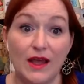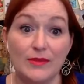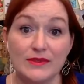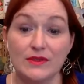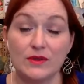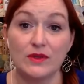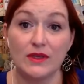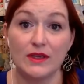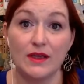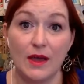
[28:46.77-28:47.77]

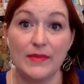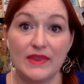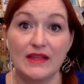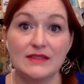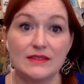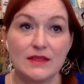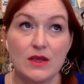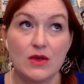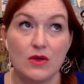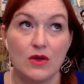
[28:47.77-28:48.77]
Absolutely. I mean, that's
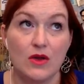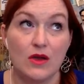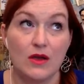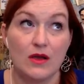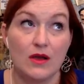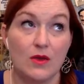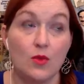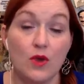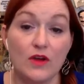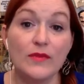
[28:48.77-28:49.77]

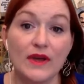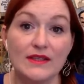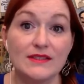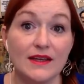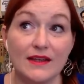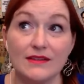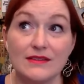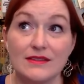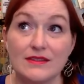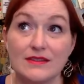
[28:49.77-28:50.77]
one of my
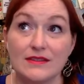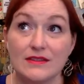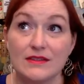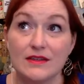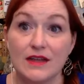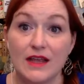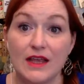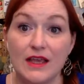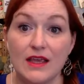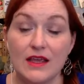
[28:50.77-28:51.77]
sons.
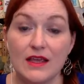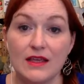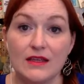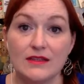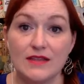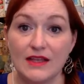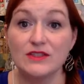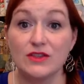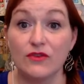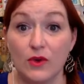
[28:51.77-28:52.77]
He
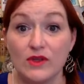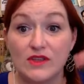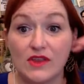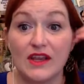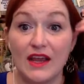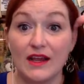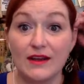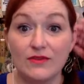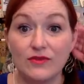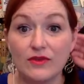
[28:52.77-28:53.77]
tends to focus on the
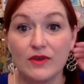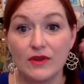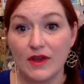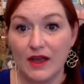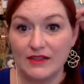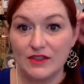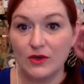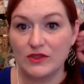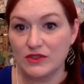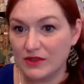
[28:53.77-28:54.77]
negative. And so
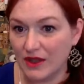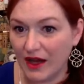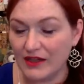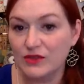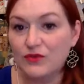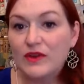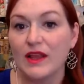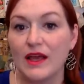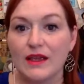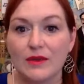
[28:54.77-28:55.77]
it's, I just feel
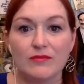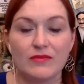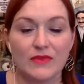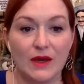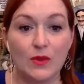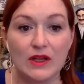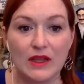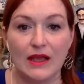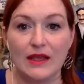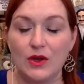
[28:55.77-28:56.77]
like, I want to,
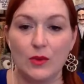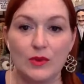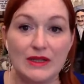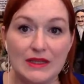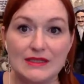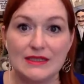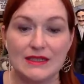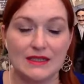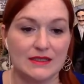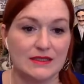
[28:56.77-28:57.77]
I, you know, I want to listen to
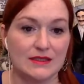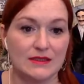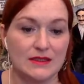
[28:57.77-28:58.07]
his